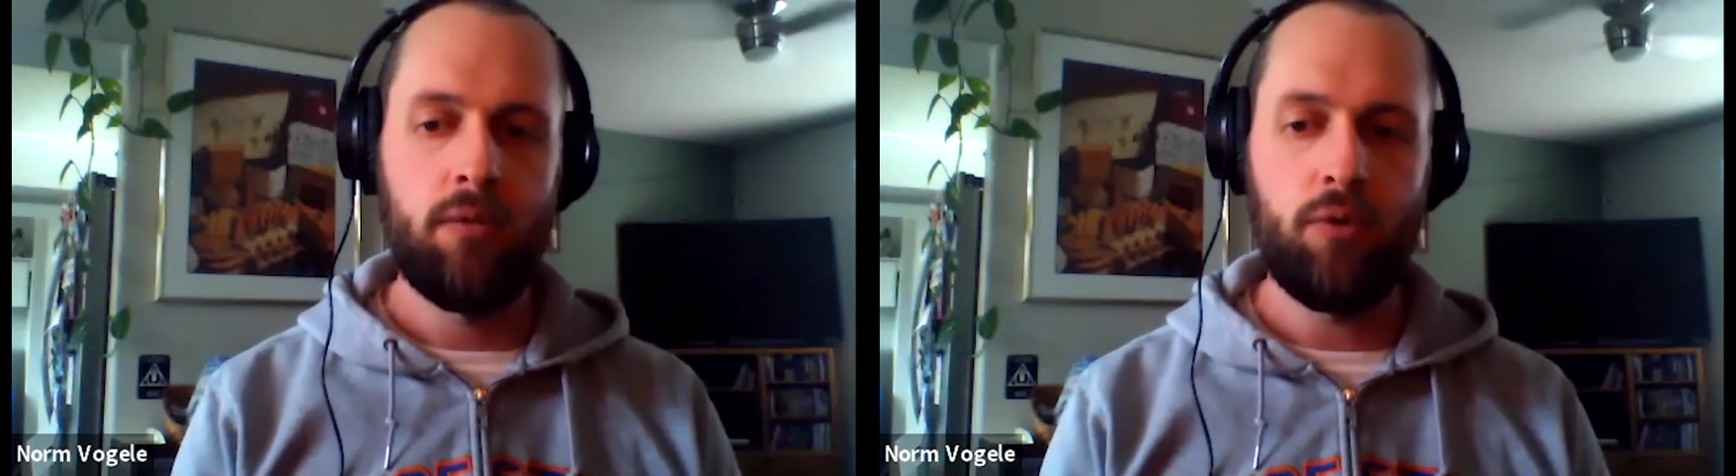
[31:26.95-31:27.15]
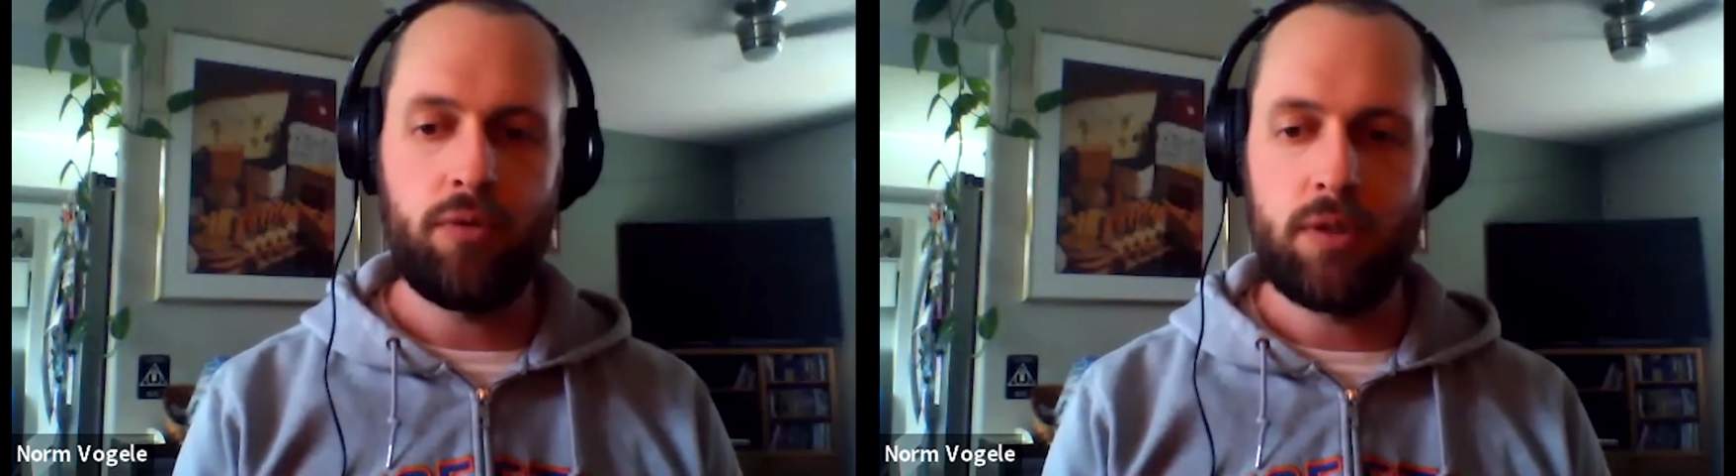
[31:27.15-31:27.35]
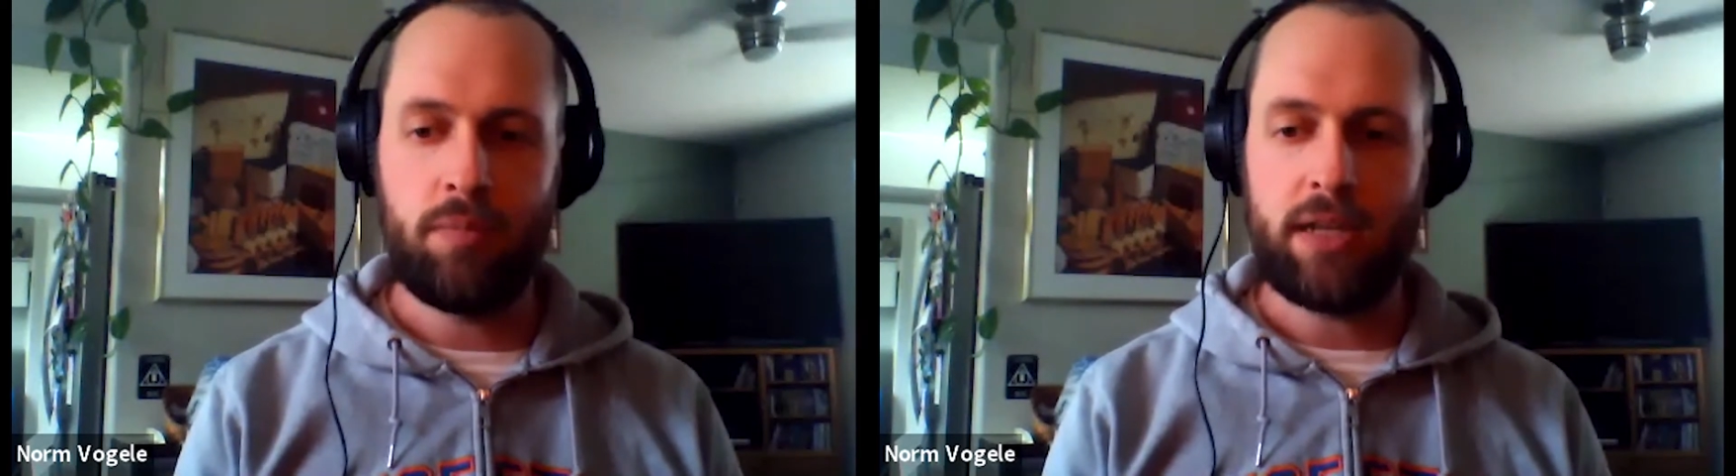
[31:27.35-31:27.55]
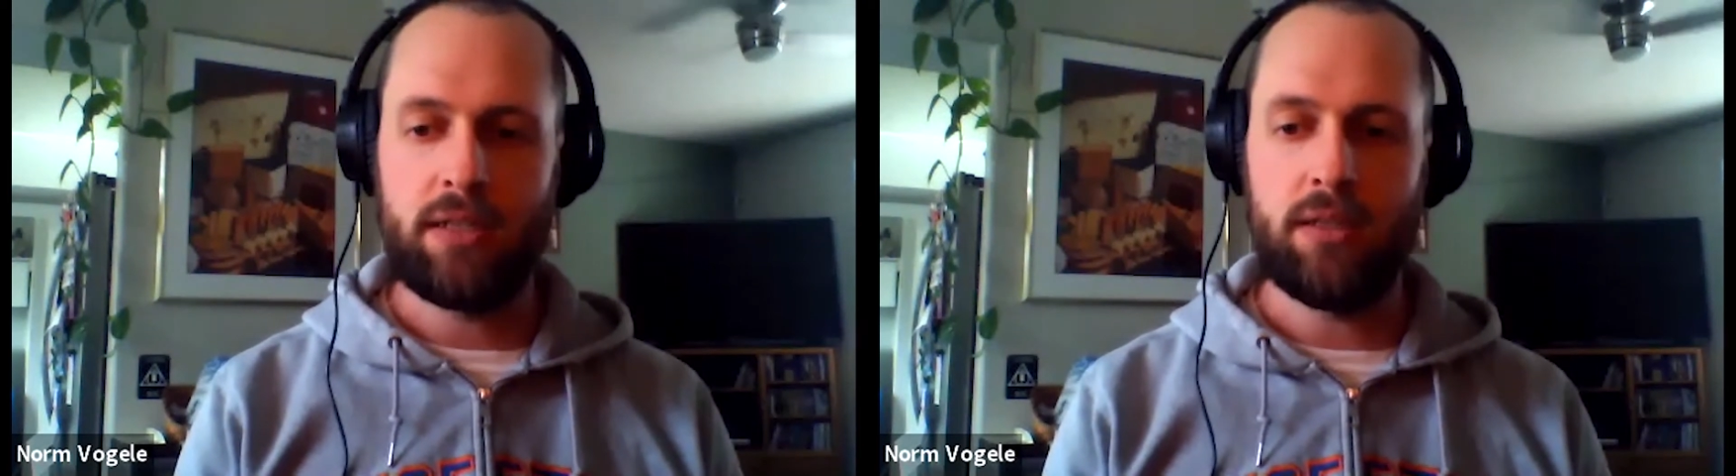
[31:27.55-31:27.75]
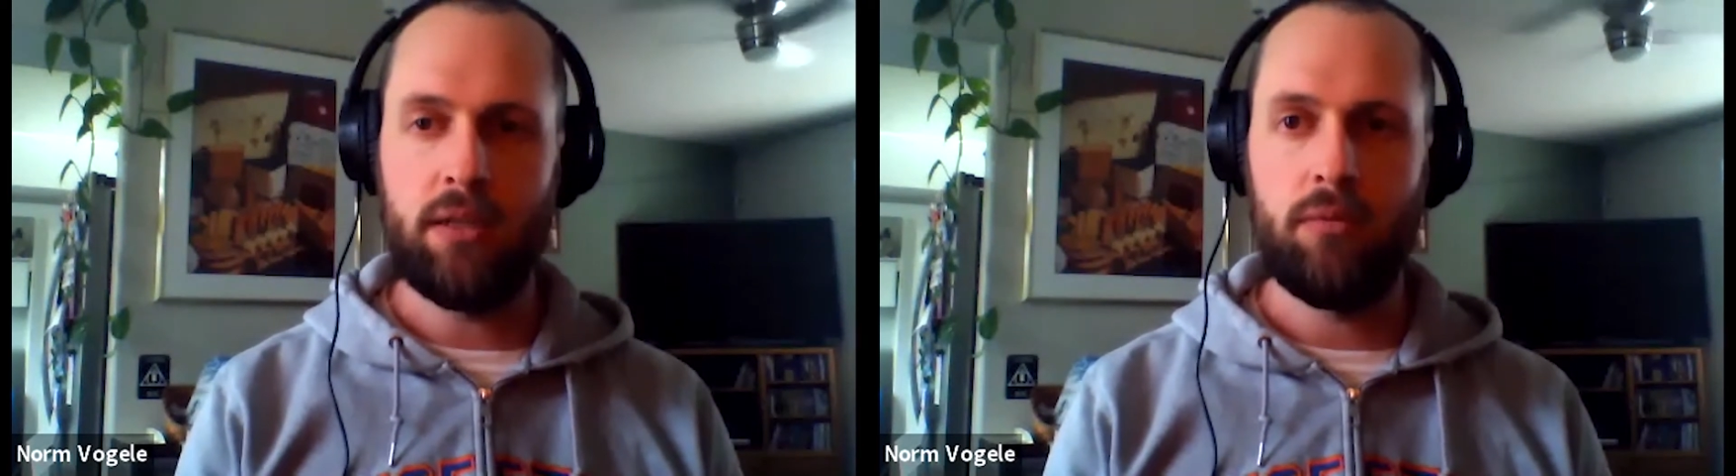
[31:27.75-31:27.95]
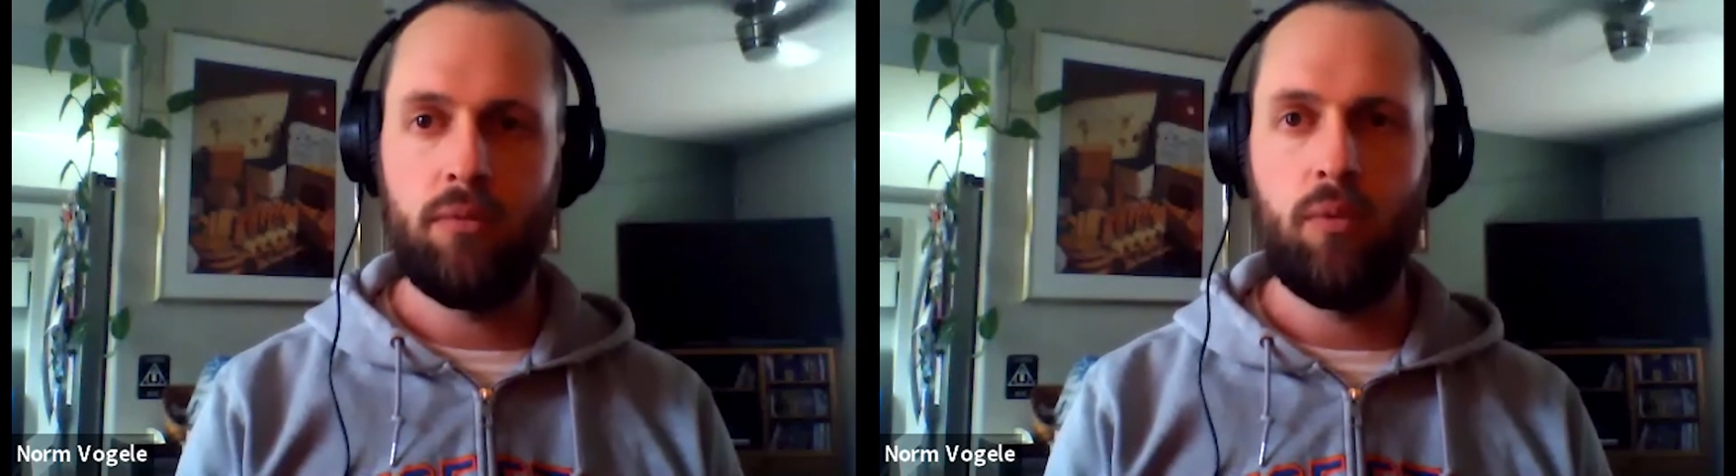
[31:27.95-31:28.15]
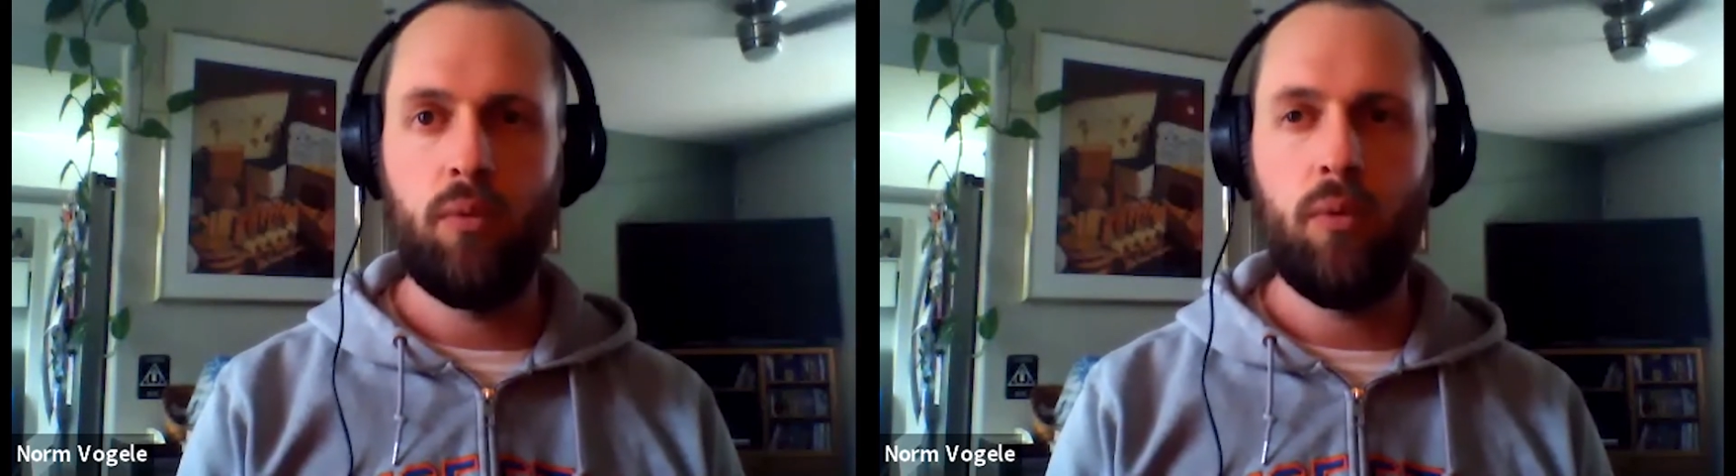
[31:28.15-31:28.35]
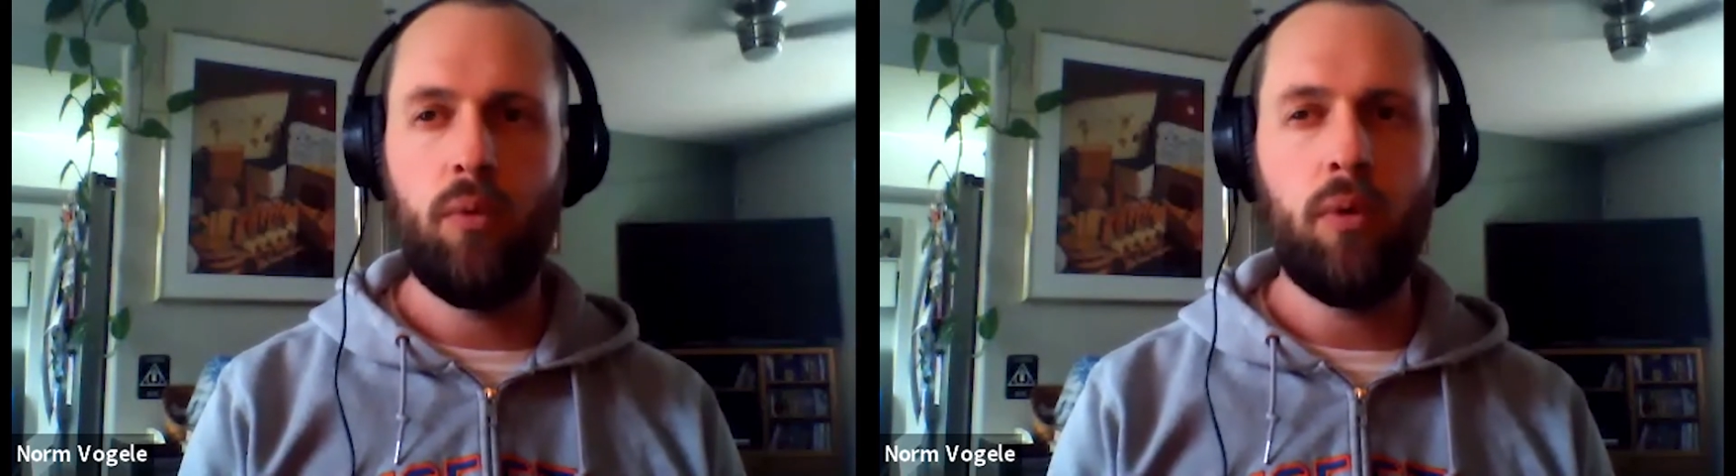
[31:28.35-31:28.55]
with respect to
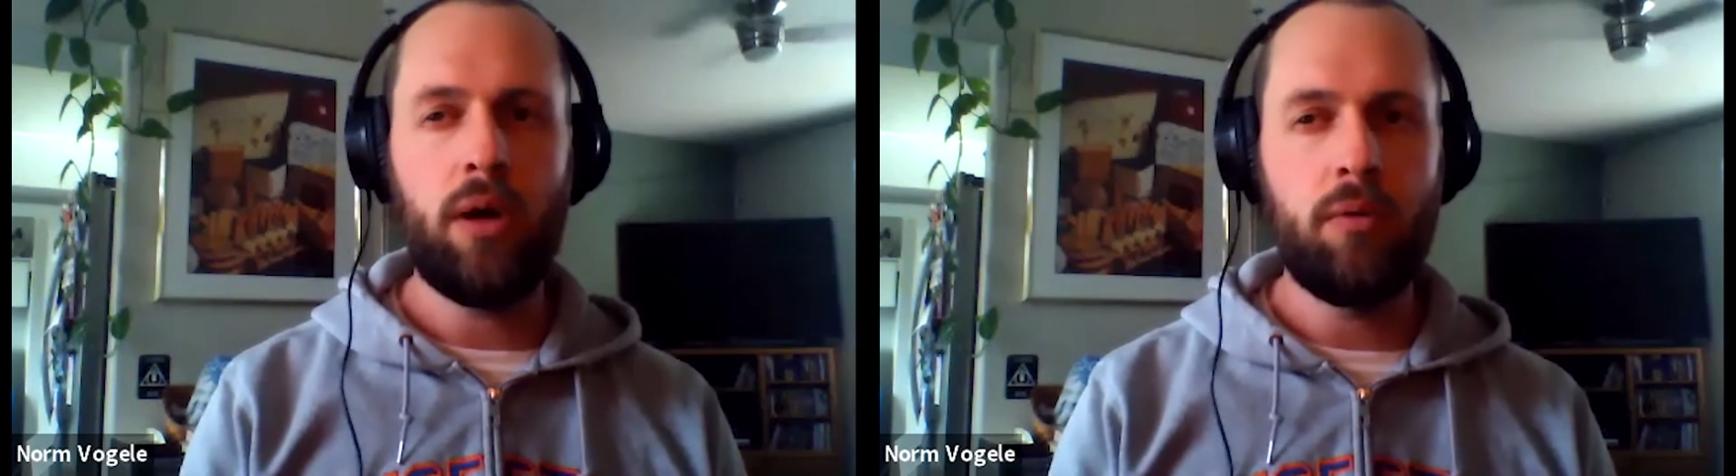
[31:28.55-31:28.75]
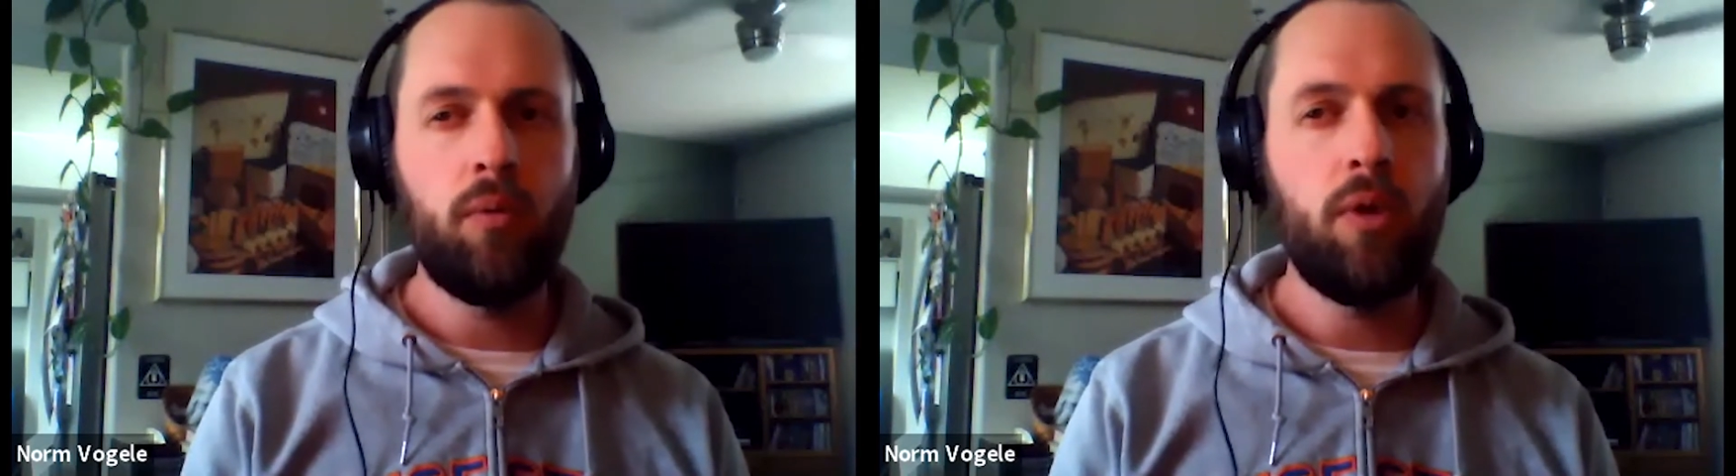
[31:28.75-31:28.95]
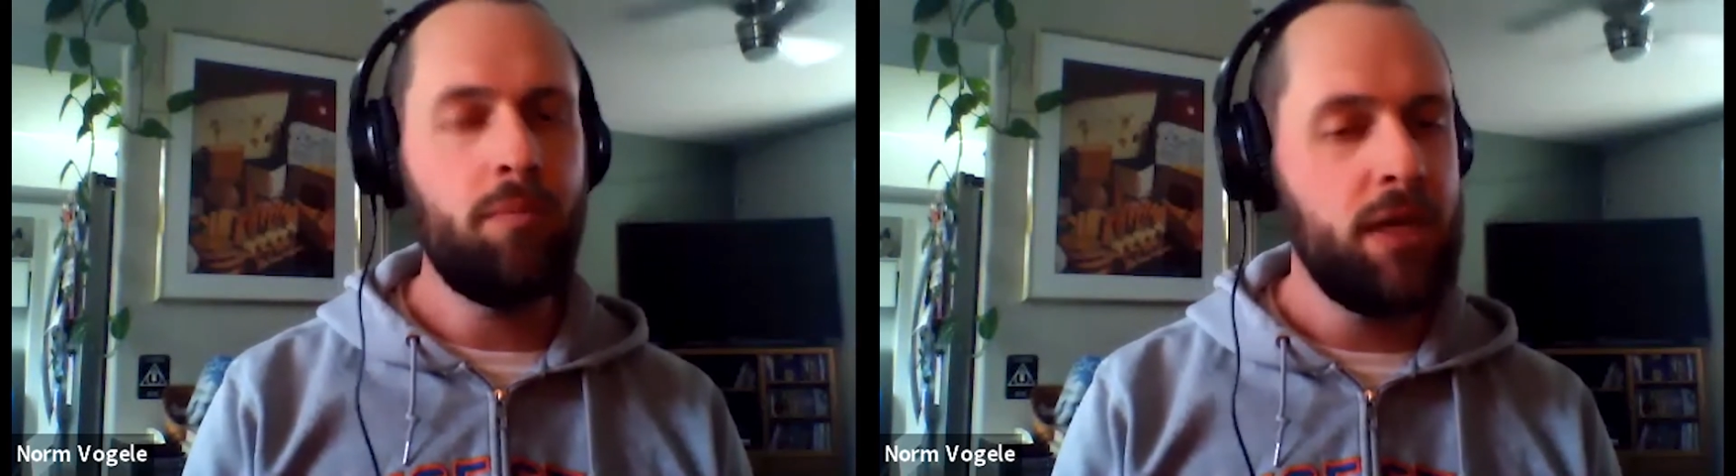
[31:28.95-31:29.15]
what